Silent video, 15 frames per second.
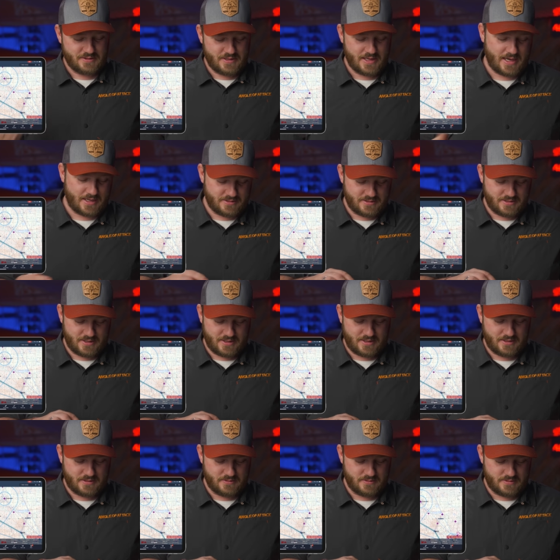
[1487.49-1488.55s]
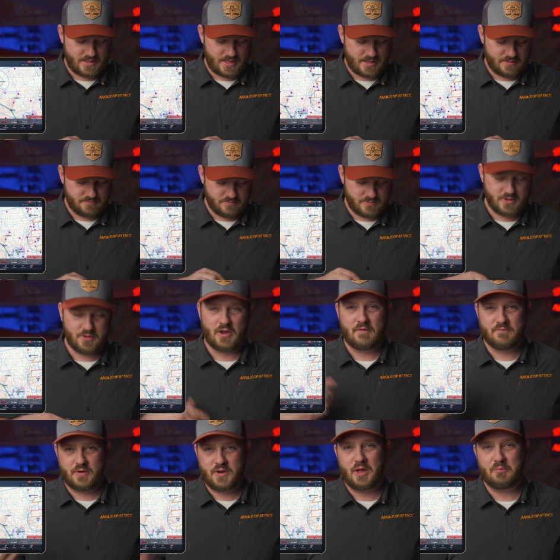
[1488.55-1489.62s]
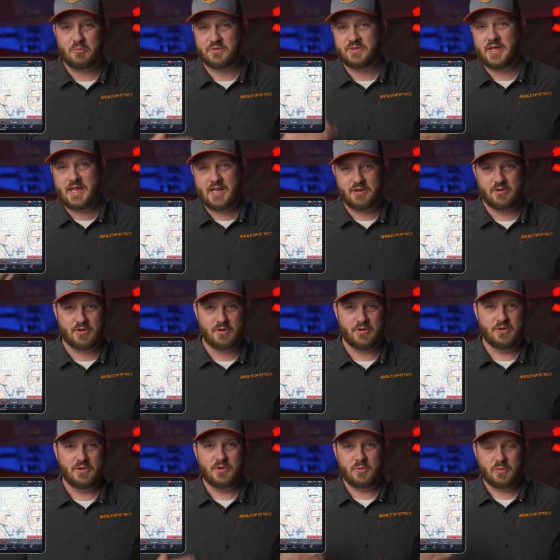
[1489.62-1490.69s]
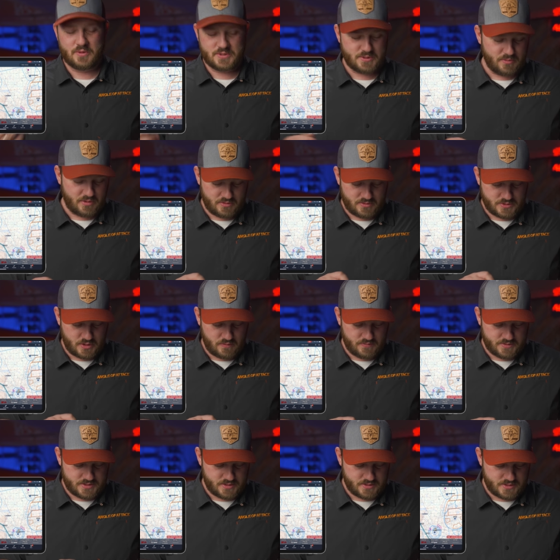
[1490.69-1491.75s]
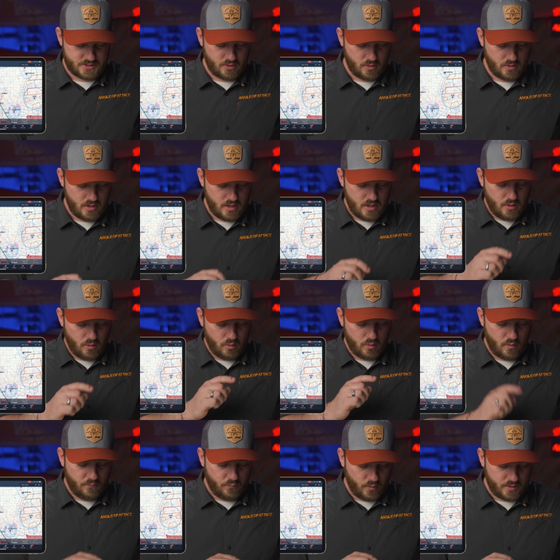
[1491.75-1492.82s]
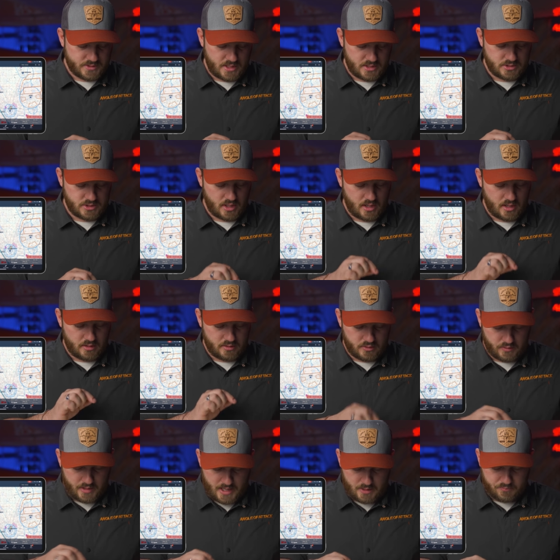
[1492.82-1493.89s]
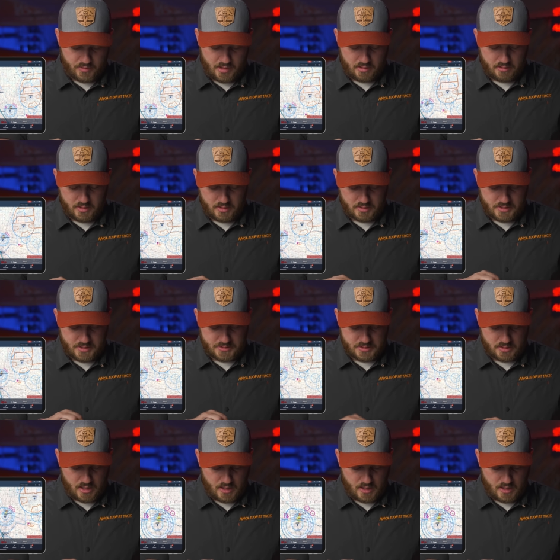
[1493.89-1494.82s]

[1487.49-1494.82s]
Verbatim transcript: that uh, that could offer help with a hangar or some other services. So we'll go Fort St. John, Grande Prairie is an